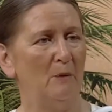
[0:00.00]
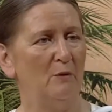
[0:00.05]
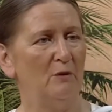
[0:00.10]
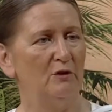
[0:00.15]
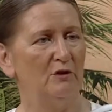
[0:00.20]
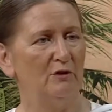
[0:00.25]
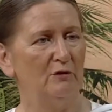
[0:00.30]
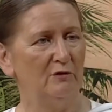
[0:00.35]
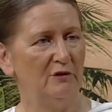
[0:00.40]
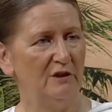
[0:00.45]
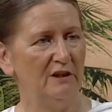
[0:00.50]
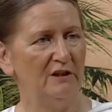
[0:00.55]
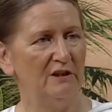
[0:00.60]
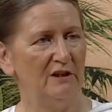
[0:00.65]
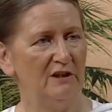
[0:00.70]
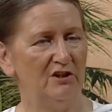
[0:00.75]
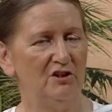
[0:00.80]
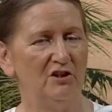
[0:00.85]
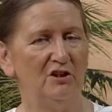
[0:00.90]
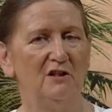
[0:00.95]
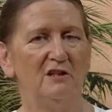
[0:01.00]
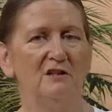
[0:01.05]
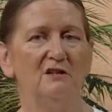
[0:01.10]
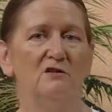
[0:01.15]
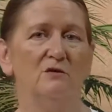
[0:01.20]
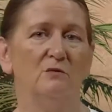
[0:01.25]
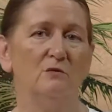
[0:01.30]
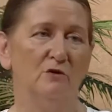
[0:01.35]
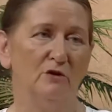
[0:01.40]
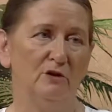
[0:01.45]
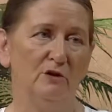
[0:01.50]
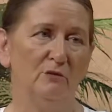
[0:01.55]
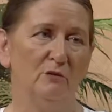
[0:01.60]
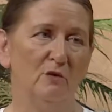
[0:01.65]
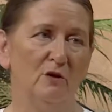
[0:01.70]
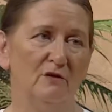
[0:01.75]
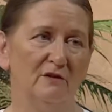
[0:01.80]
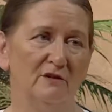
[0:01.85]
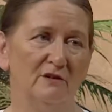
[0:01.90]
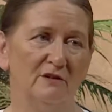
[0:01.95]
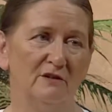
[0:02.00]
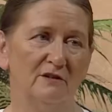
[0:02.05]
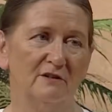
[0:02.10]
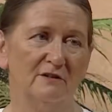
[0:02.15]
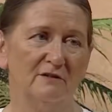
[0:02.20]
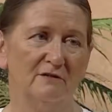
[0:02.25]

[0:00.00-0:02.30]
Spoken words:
what your condition is and what you want.